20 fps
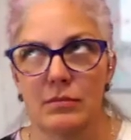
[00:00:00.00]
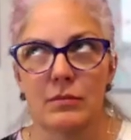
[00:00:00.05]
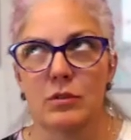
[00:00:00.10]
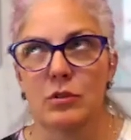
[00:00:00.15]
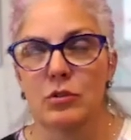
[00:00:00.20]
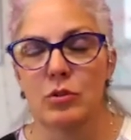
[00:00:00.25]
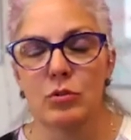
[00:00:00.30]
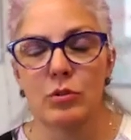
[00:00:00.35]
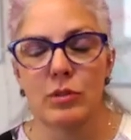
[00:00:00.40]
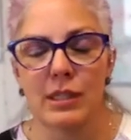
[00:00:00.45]

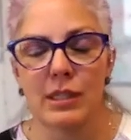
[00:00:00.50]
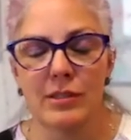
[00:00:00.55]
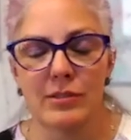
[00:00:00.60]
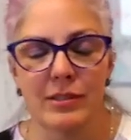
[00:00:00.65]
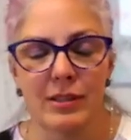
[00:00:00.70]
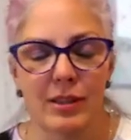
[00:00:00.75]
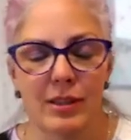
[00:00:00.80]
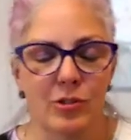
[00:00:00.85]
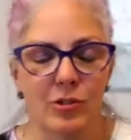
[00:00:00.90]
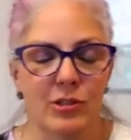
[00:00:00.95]

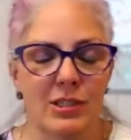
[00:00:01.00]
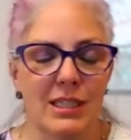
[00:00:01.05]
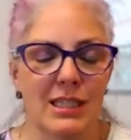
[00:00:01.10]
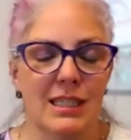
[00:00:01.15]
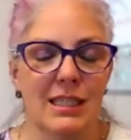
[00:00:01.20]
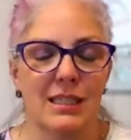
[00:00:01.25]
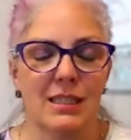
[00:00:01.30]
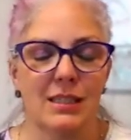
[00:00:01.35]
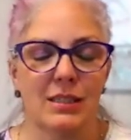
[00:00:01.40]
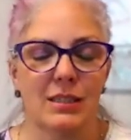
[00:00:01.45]

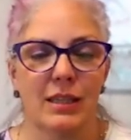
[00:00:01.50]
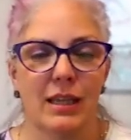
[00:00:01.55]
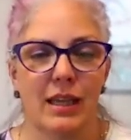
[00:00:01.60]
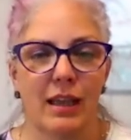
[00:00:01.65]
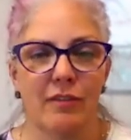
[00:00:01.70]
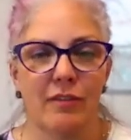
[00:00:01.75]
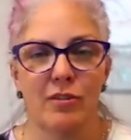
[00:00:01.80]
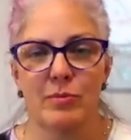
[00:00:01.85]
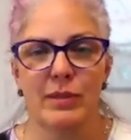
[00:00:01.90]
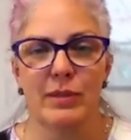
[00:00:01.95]
2013,
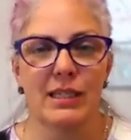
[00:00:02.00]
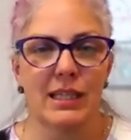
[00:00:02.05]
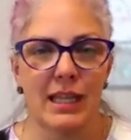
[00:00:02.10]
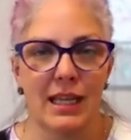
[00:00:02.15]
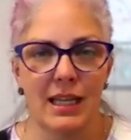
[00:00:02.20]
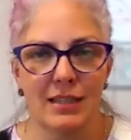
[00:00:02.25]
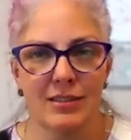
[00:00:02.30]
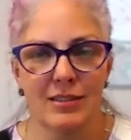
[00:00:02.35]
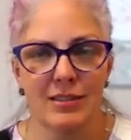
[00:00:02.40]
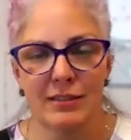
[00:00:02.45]
everybody
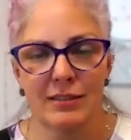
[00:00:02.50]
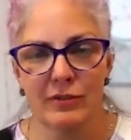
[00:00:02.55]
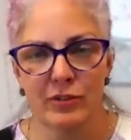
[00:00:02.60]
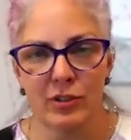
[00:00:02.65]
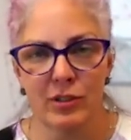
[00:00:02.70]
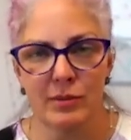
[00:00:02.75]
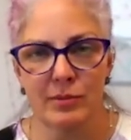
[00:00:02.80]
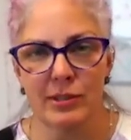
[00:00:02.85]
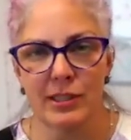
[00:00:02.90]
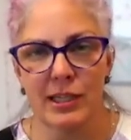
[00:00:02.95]
hates the
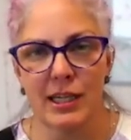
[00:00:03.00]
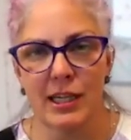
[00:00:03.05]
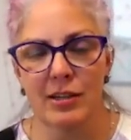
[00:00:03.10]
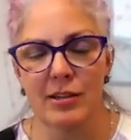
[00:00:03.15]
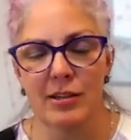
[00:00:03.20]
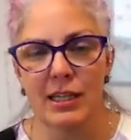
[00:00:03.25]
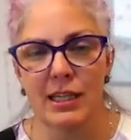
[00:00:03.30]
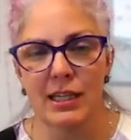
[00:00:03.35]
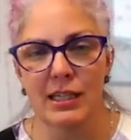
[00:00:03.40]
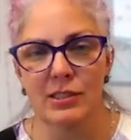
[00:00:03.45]
Affordable
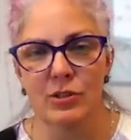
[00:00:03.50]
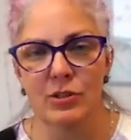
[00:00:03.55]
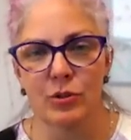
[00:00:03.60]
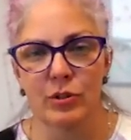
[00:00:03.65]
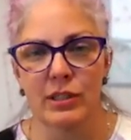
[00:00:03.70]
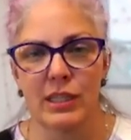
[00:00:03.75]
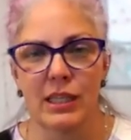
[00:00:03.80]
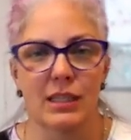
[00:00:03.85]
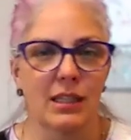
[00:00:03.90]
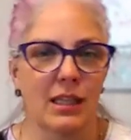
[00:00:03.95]
Care Act
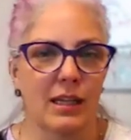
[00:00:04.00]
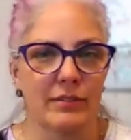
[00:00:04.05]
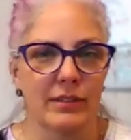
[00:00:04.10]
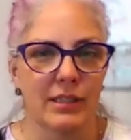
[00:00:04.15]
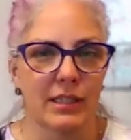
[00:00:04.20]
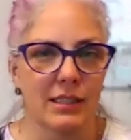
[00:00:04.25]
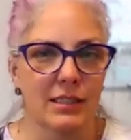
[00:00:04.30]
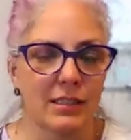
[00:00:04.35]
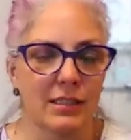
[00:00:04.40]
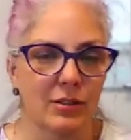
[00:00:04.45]
or they love
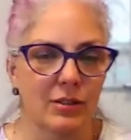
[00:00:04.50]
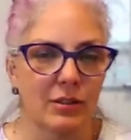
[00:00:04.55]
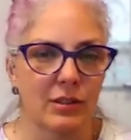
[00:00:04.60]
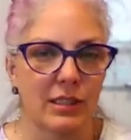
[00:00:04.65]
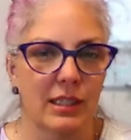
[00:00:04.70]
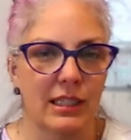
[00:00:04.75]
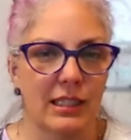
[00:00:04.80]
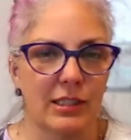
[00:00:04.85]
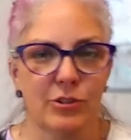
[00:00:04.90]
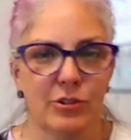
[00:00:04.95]
it.
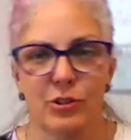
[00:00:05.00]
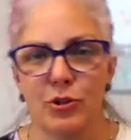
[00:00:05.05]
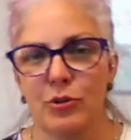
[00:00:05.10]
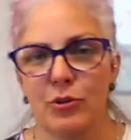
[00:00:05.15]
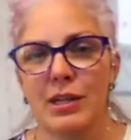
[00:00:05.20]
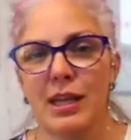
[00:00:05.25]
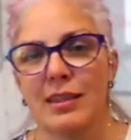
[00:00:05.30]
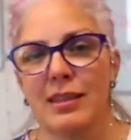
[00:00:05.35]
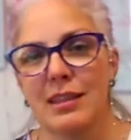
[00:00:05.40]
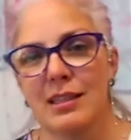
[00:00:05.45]
They either know
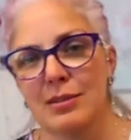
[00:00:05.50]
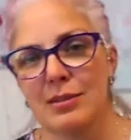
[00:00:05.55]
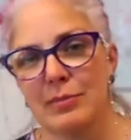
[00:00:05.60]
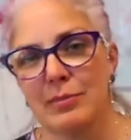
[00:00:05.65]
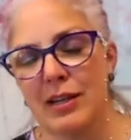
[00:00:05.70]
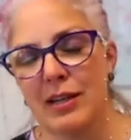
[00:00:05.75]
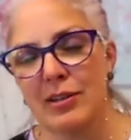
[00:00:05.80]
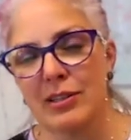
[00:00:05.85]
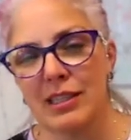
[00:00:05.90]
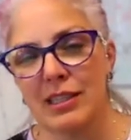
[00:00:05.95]
nothing
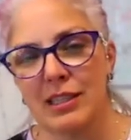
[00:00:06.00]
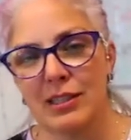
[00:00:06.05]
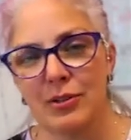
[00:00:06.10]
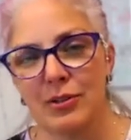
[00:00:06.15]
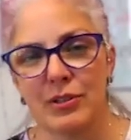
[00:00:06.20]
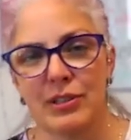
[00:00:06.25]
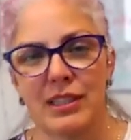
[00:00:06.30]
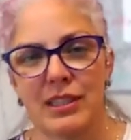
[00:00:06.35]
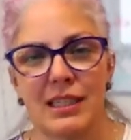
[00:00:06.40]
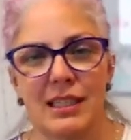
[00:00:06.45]
about it
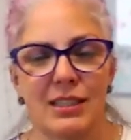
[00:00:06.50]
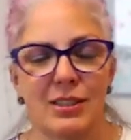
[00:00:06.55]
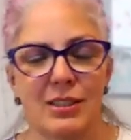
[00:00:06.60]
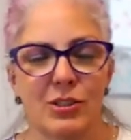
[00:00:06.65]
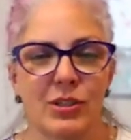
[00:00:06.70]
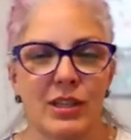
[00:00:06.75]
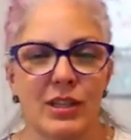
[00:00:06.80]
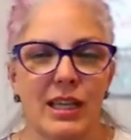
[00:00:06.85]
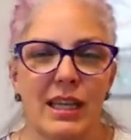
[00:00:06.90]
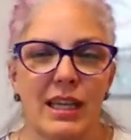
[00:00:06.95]
or
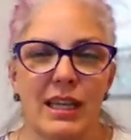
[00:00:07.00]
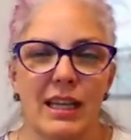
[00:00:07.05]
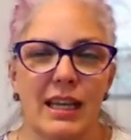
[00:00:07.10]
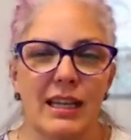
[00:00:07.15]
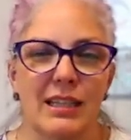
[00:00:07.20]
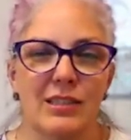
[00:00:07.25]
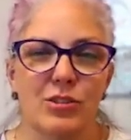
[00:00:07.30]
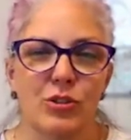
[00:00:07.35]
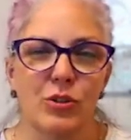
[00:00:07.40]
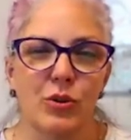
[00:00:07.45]

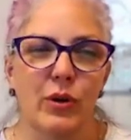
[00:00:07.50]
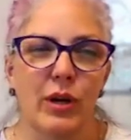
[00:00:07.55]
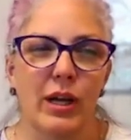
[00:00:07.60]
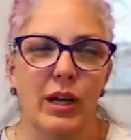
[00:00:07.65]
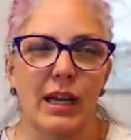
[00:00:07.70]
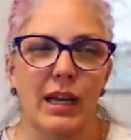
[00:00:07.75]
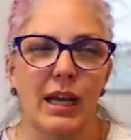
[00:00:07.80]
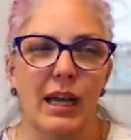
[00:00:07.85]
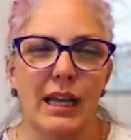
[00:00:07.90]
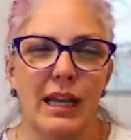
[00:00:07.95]
and so
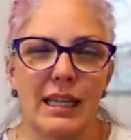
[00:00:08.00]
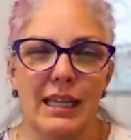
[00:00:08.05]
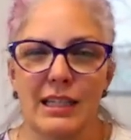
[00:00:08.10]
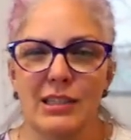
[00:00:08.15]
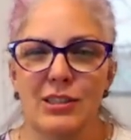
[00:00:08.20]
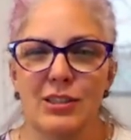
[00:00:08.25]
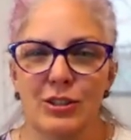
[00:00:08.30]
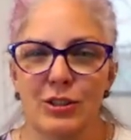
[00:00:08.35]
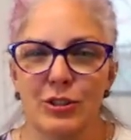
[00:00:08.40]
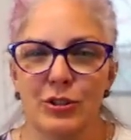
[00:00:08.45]
I
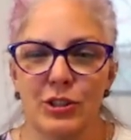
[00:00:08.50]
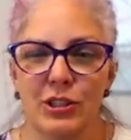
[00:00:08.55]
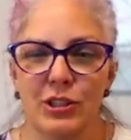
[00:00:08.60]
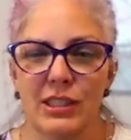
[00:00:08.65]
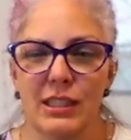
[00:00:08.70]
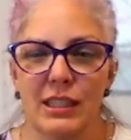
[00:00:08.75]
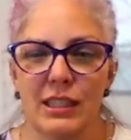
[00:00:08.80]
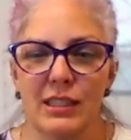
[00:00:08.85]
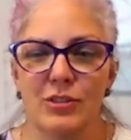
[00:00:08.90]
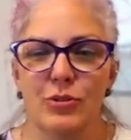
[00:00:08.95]
had to learn
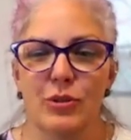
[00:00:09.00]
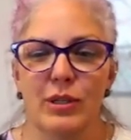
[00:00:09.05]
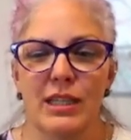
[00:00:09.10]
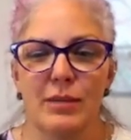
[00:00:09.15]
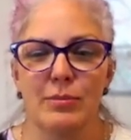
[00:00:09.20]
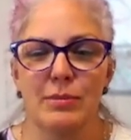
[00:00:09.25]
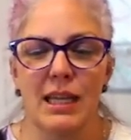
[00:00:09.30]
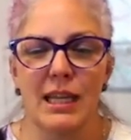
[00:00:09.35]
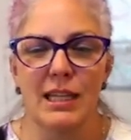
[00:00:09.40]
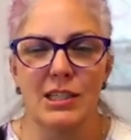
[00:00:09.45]
it. And so I
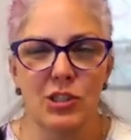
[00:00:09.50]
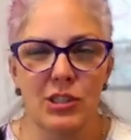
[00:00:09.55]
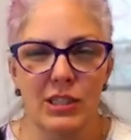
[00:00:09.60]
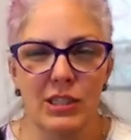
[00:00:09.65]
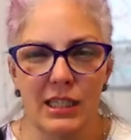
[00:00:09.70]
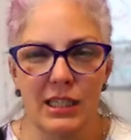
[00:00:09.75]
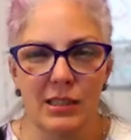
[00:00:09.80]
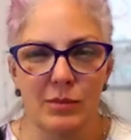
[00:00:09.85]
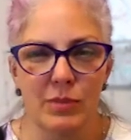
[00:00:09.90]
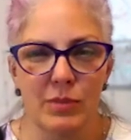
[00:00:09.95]
kept
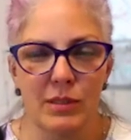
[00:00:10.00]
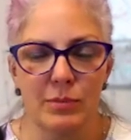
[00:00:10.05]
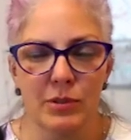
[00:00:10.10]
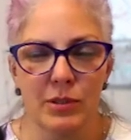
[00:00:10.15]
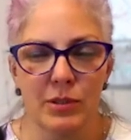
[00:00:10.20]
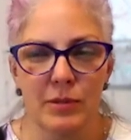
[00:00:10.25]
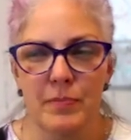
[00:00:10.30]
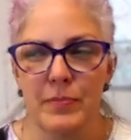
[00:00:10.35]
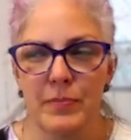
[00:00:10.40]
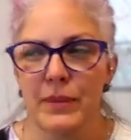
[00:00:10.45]
educating
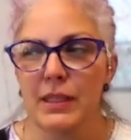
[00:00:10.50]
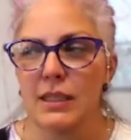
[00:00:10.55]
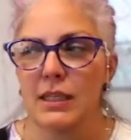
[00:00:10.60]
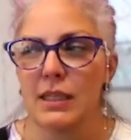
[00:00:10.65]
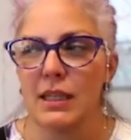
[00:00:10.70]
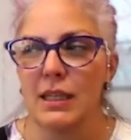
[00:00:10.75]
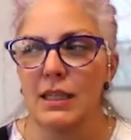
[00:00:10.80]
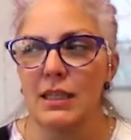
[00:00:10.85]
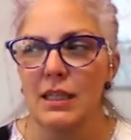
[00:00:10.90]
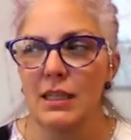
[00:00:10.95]
people.
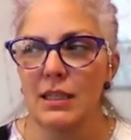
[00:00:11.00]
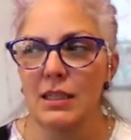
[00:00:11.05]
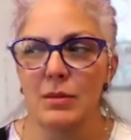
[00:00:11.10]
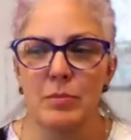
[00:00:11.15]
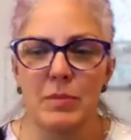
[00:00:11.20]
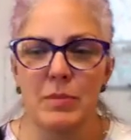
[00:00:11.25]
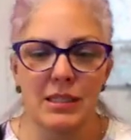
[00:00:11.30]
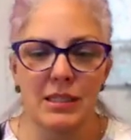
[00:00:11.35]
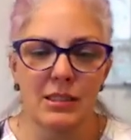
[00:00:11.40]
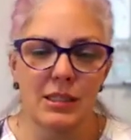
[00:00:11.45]
And then in the
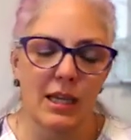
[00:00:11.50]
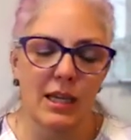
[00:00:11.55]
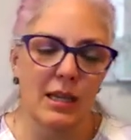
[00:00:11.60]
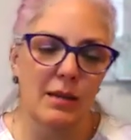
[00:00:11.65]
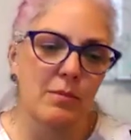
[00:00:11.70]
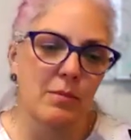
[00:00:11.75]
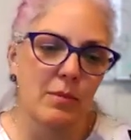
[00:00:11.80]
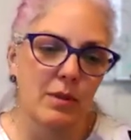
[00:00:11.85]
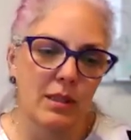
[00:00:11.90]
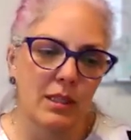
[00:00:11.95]

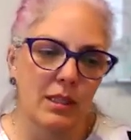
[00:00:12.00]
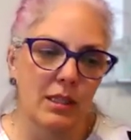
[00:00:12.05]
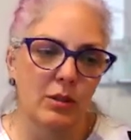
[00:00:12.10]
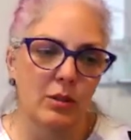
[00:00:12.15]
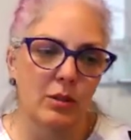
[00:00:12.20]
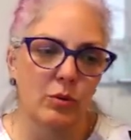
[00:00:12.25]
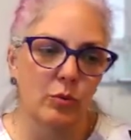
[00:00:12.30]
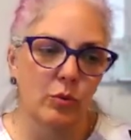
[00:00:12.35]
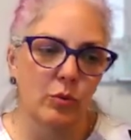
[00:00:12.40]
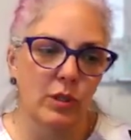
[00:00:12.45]
meantime,
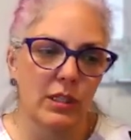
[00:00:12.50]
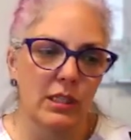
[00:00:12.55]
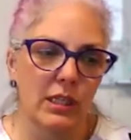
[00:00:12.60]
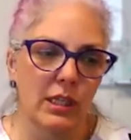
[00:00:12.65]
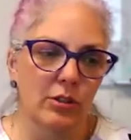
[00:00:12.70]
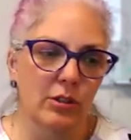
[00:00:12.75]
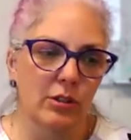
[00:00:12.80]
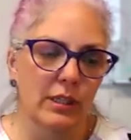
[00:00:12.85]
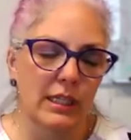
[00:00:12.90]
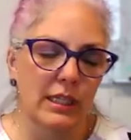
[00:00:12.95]
one of the
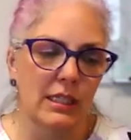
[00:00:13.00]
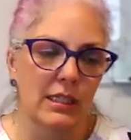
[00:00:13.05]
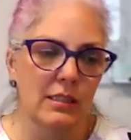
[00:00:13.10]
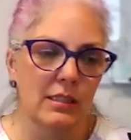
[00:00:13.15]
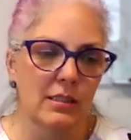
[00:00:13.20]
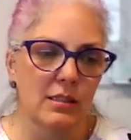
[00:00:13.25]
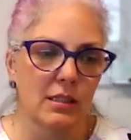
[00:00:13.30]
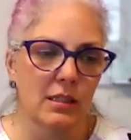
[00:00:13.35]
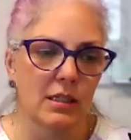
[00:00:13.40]
other ladies,